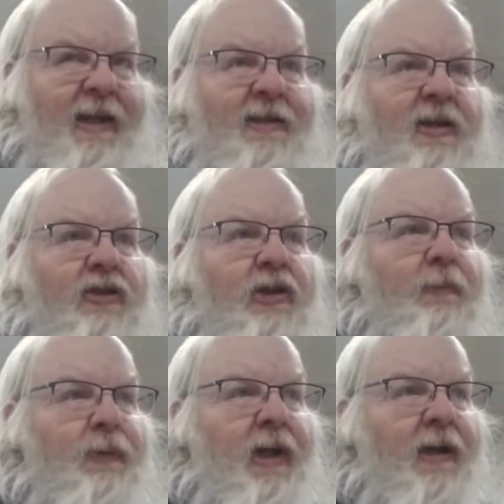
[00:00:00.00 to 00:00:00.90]
is a
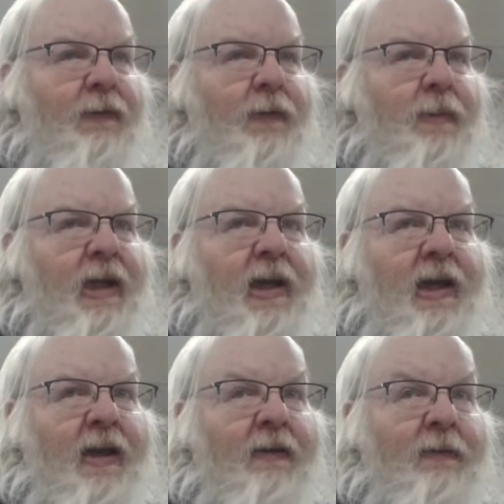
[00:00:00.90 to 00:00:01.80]
ship day for me. I
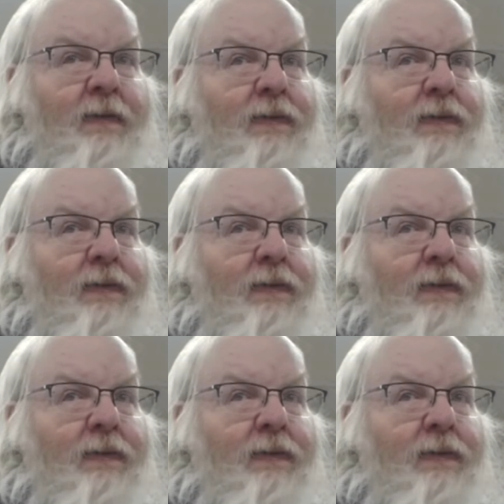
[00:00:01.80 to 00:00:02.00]
have